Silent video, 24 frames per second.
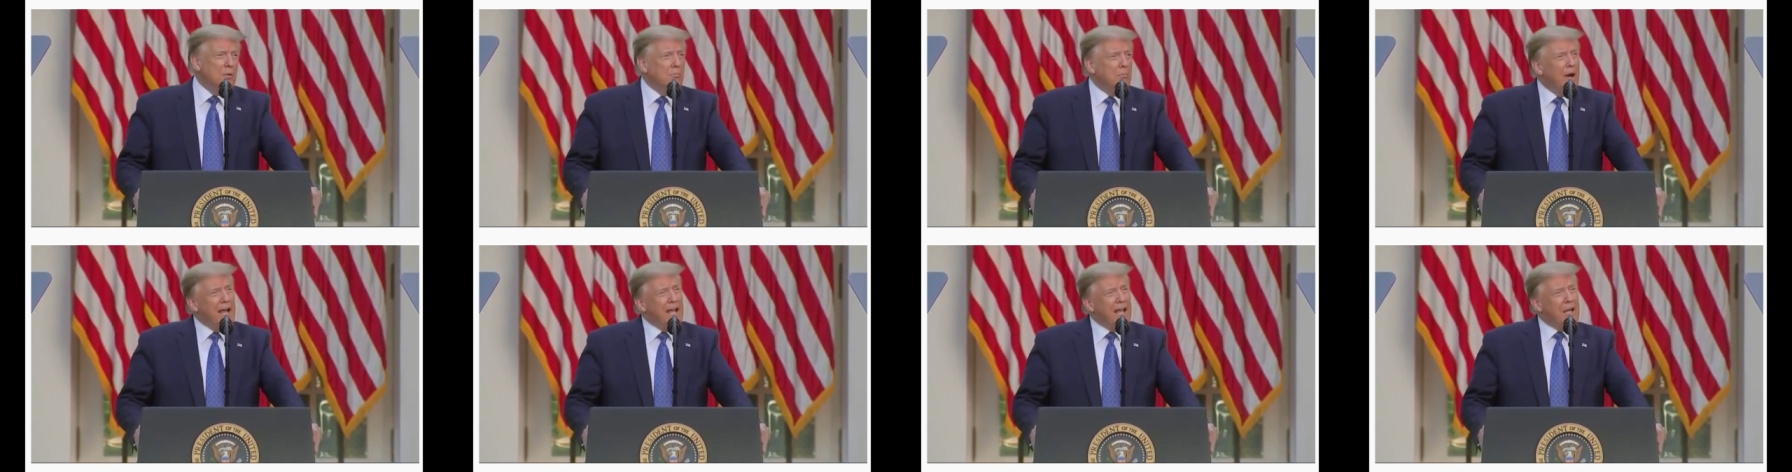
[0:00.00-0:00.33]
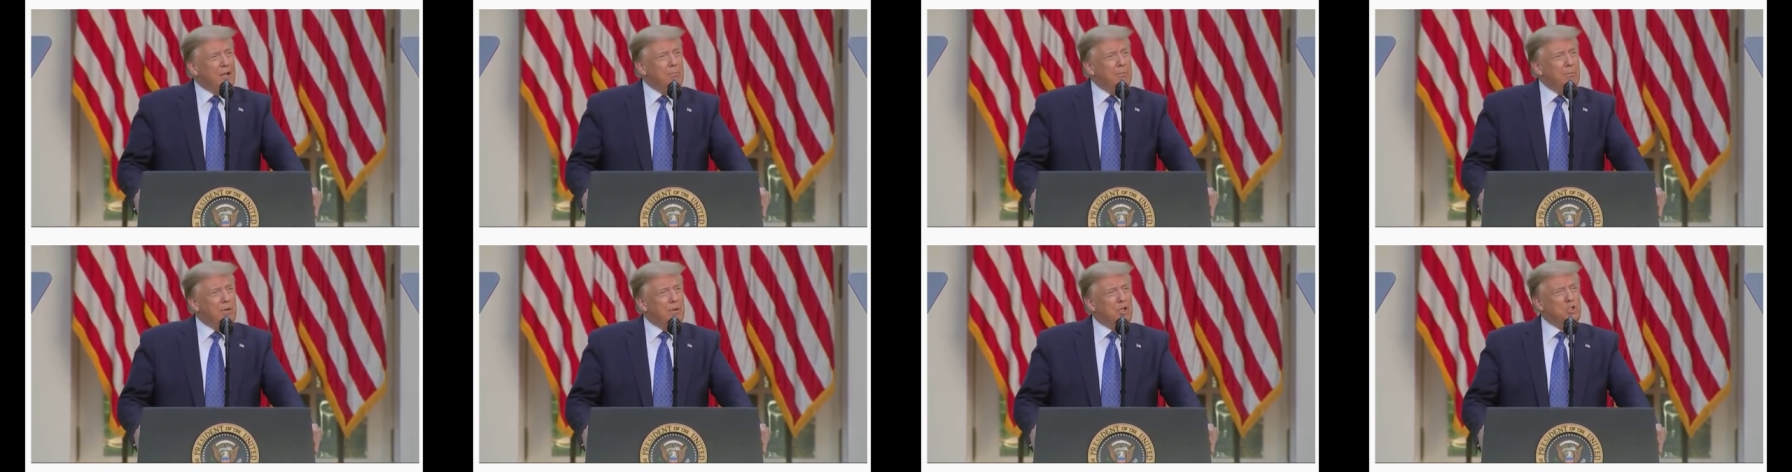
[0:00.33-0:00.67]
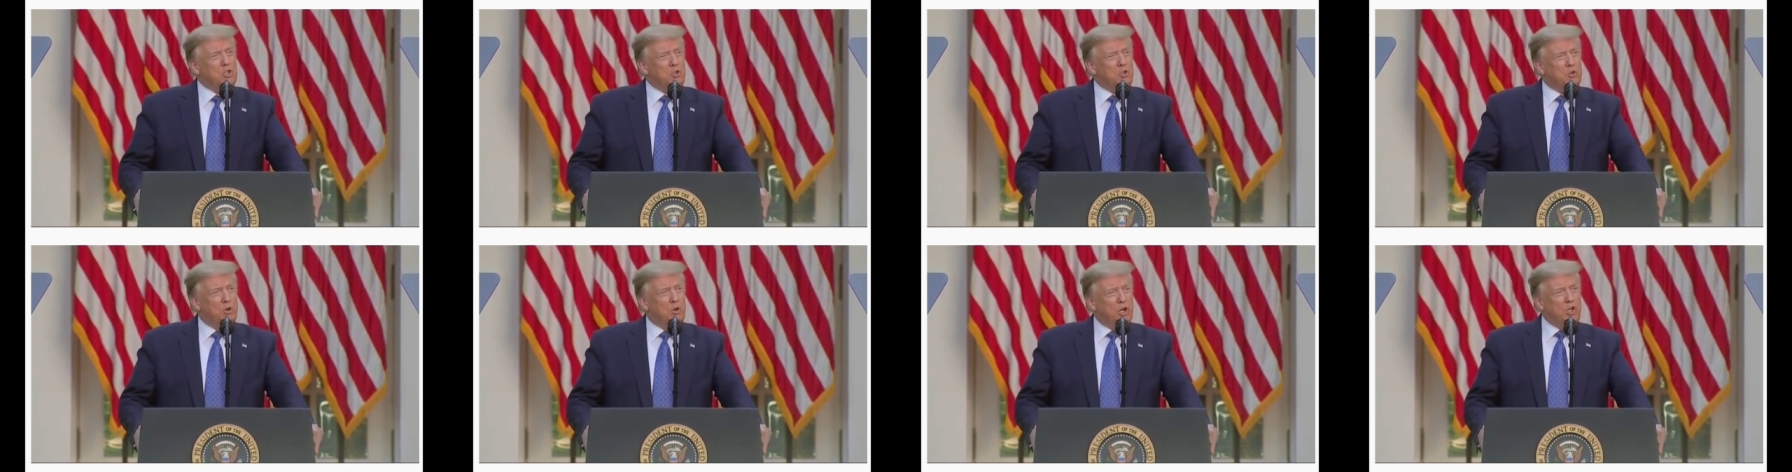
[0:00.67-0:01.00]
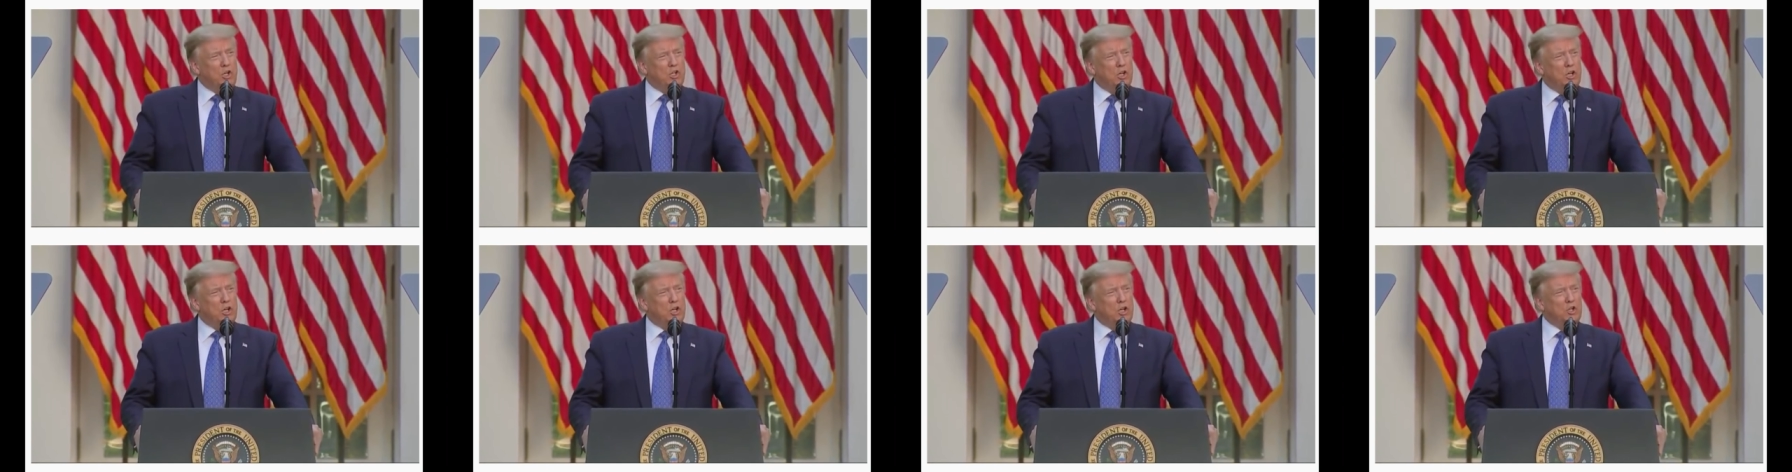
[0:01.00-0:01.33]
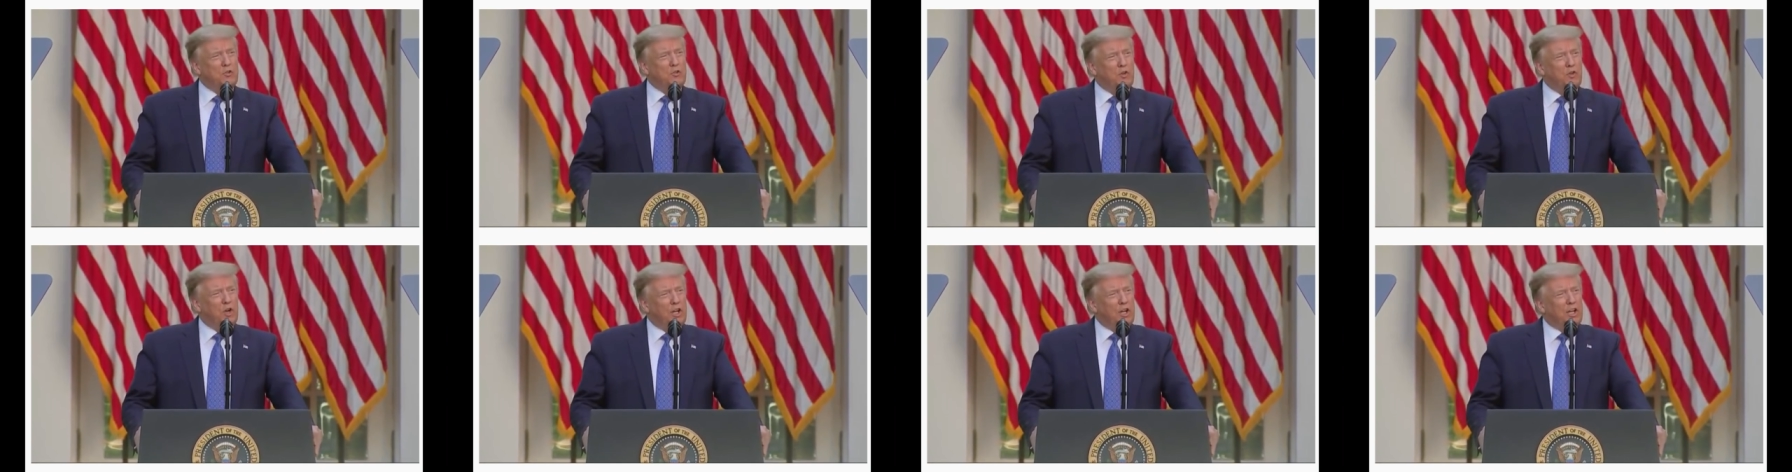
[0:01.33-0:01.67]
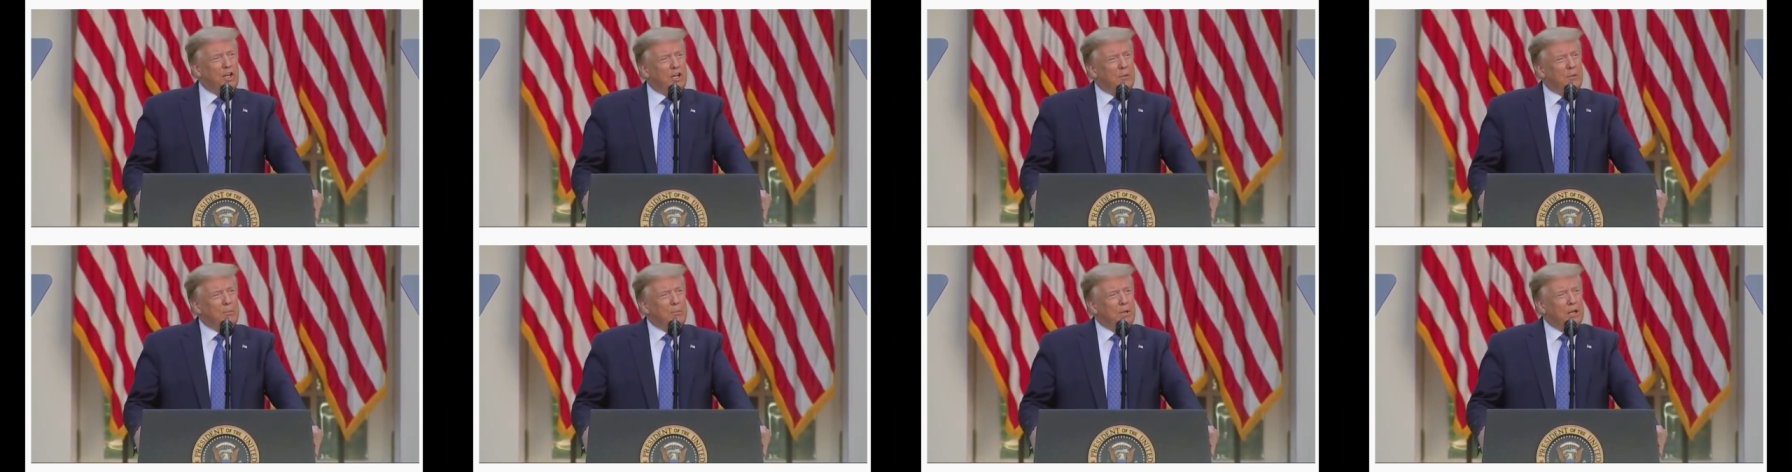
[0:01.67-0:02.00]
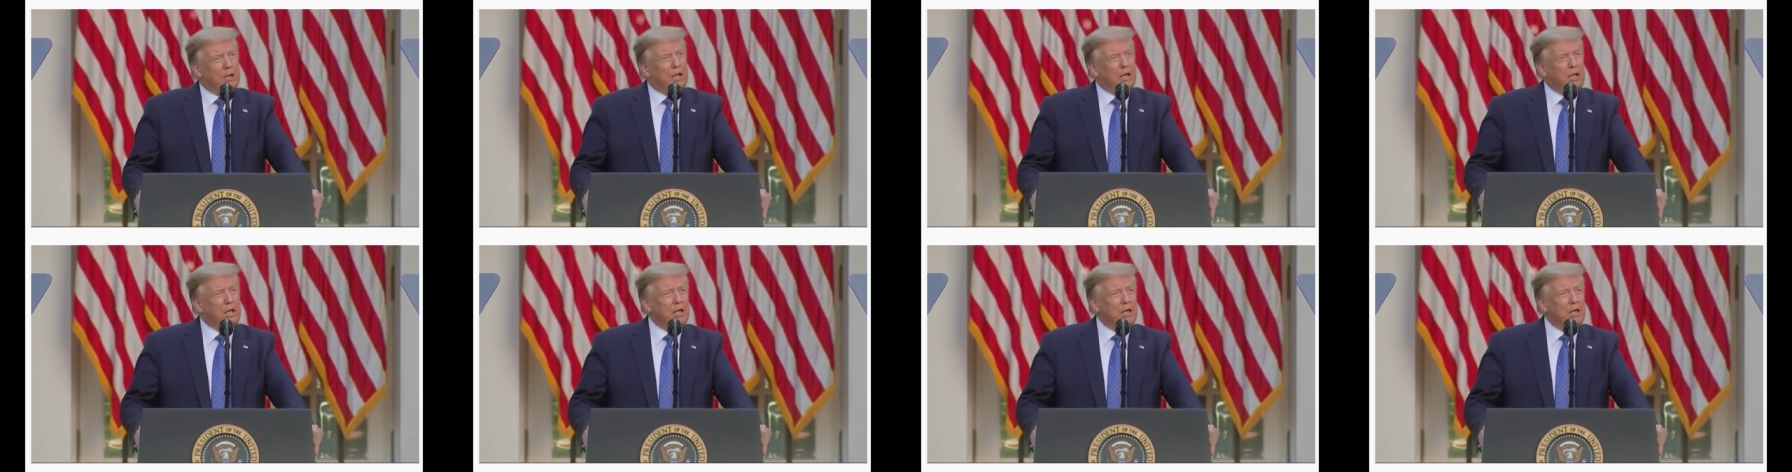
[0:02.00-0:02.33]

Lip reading: My administration is fully committed